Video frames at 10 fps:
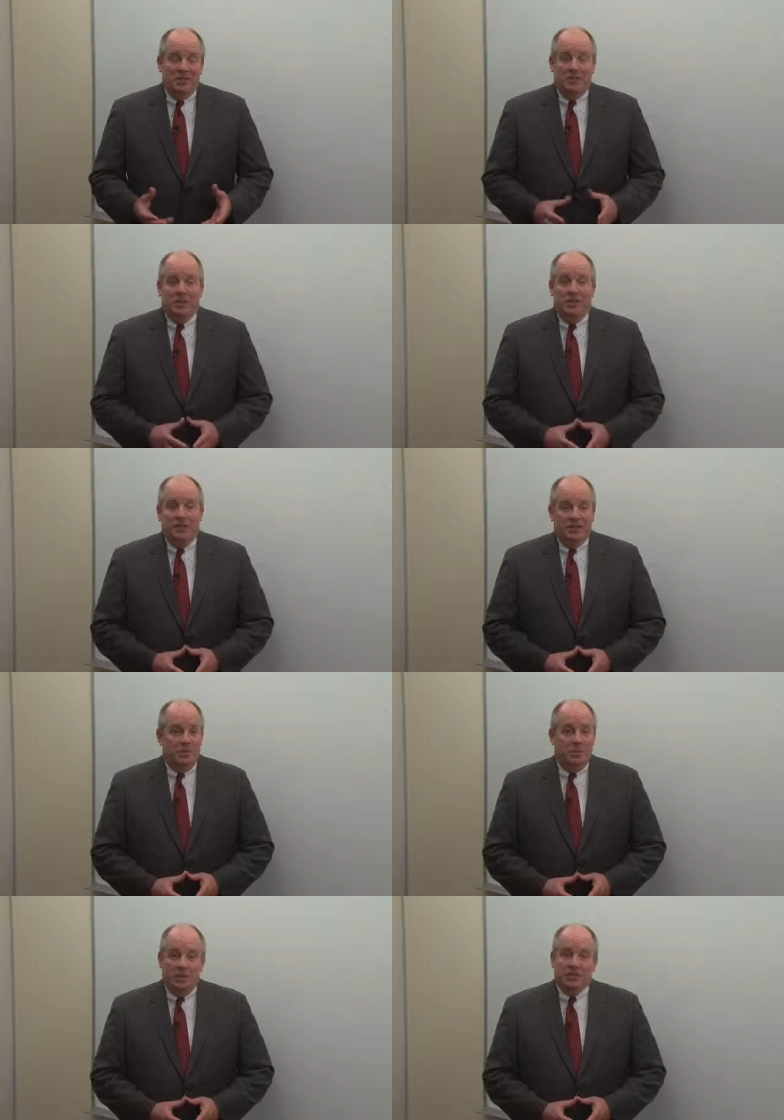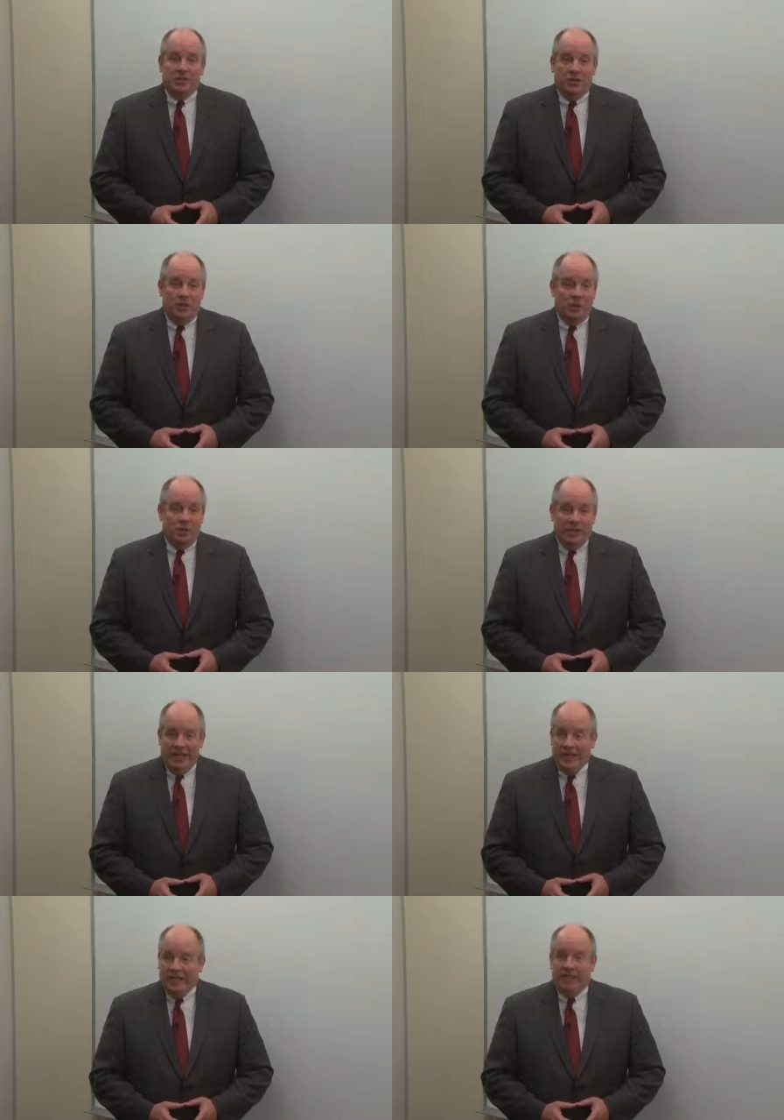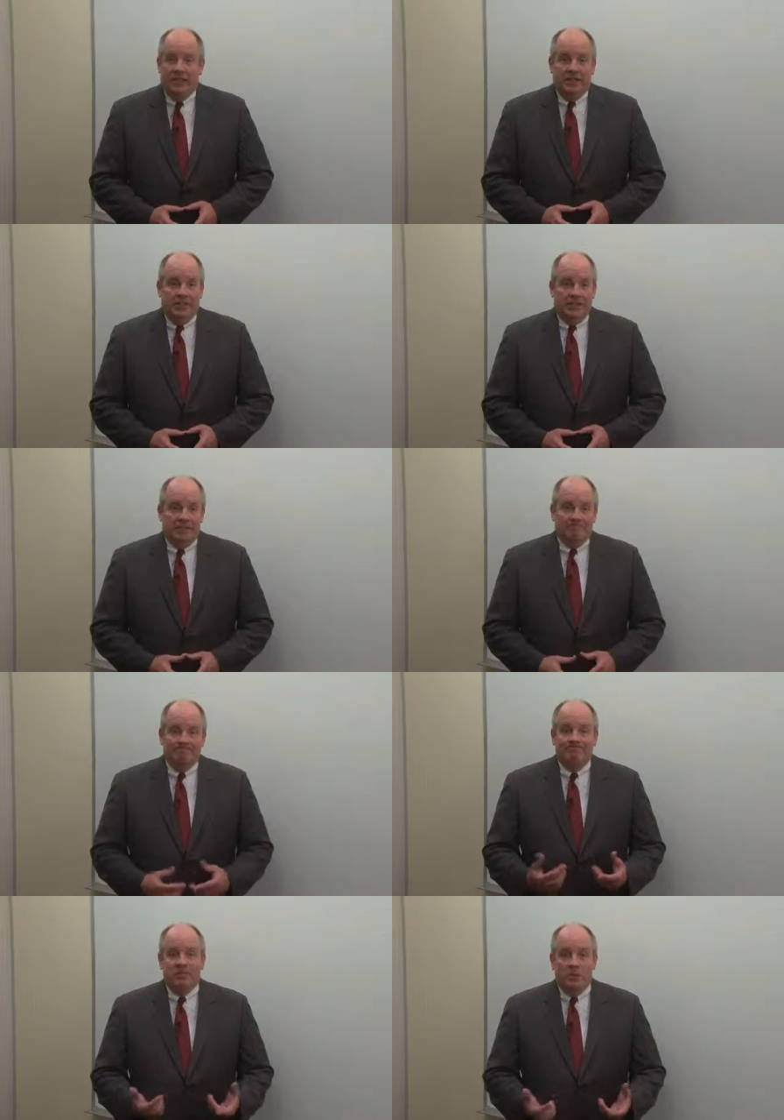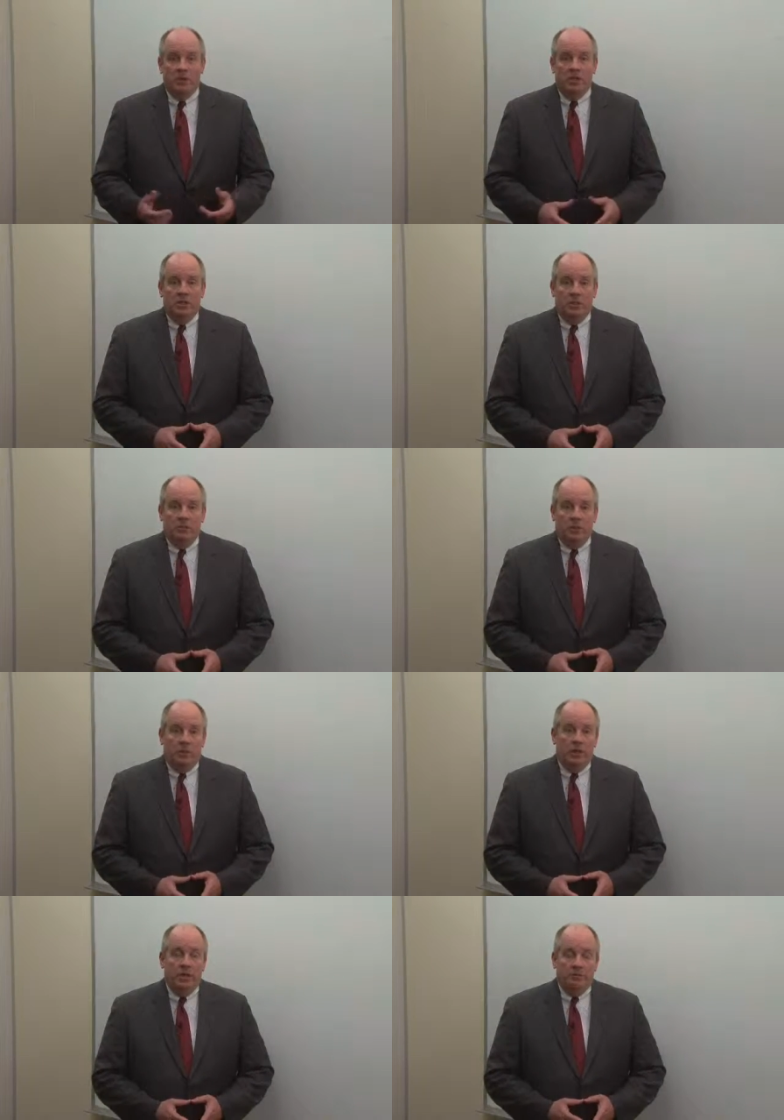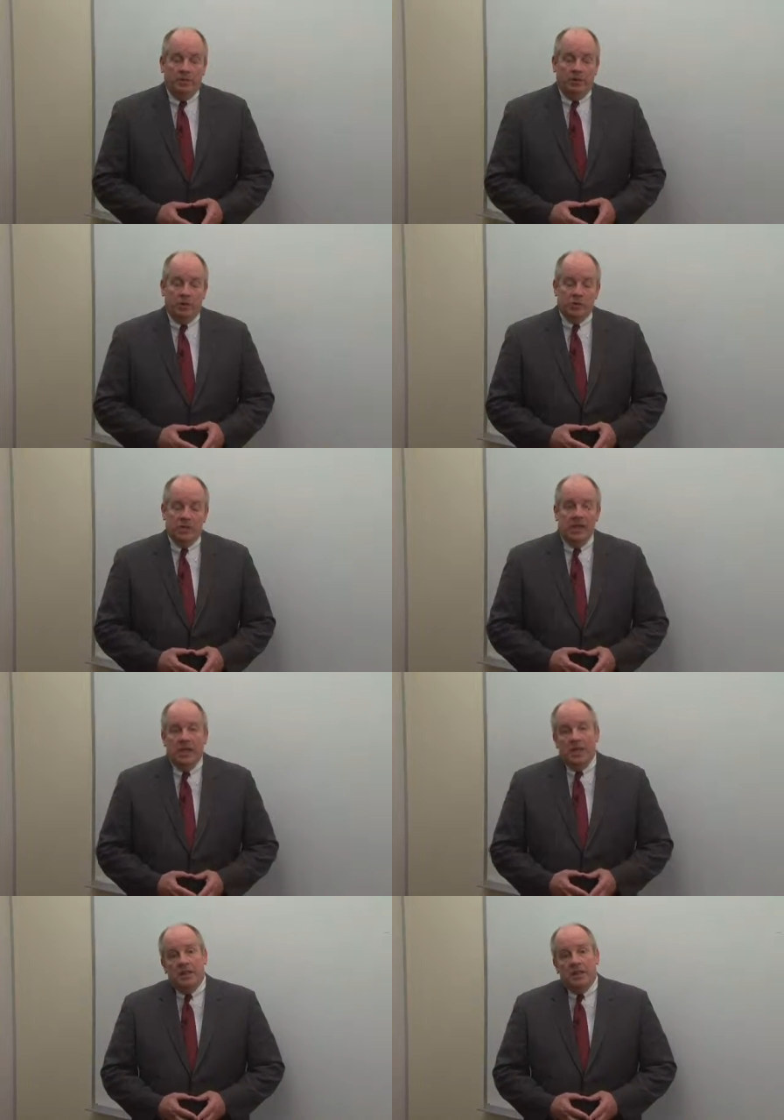you do with it and where does it go and uh, when do you when do you propose it?